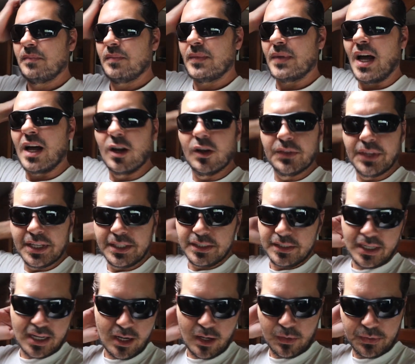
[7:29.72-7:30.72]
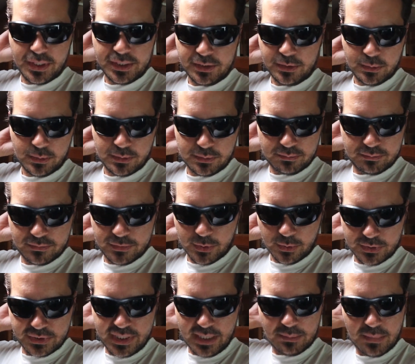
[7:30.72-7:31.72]
I don't think
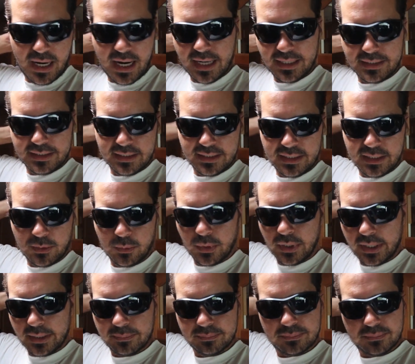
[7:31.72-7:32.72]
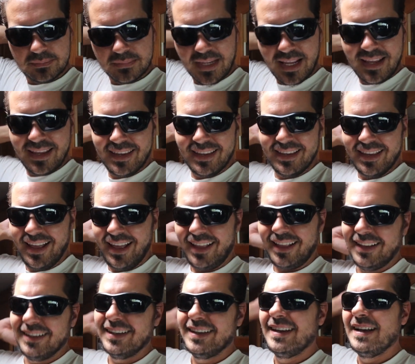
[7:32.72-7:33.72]
you'll take my idea anyway.
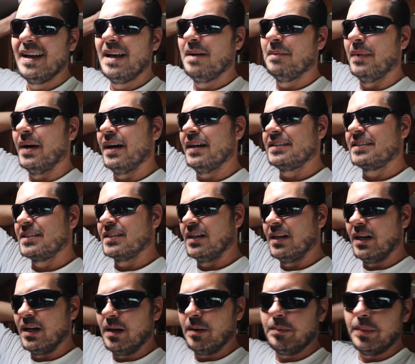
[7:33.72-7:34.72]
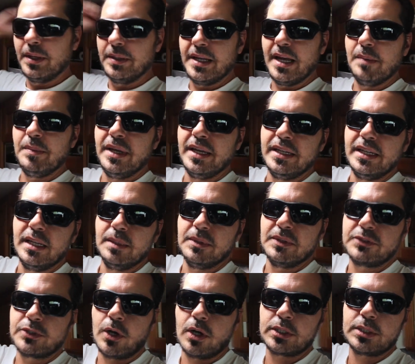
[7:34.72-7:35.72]
But yeah, me and him
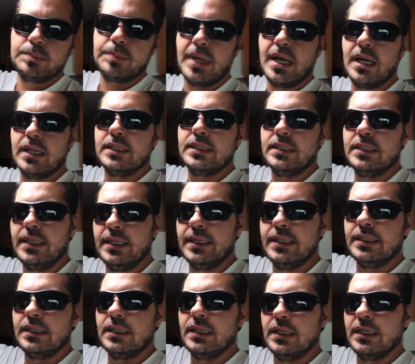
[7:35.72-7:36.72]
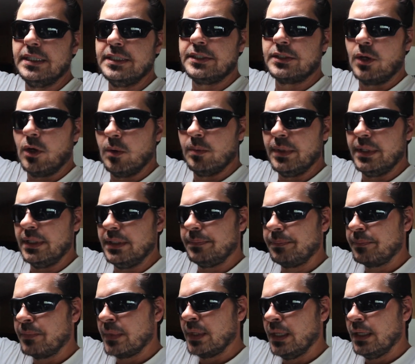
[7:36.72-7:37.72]
have talked about it, and he tells me
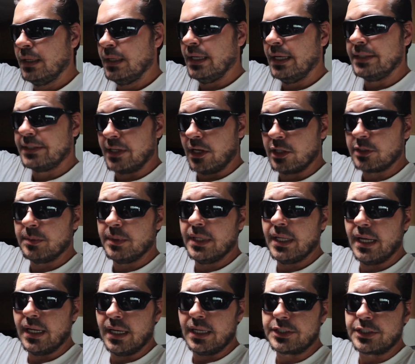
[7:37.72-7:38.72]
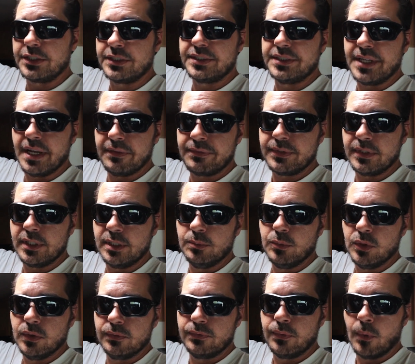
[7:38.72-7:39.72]
that I should definitely
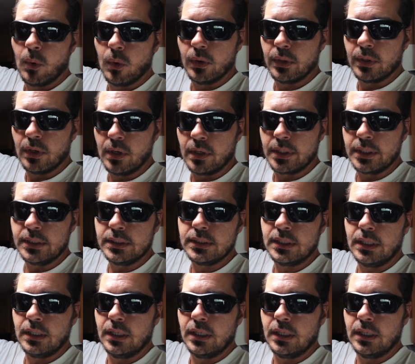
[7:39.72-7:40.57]
move forward on it.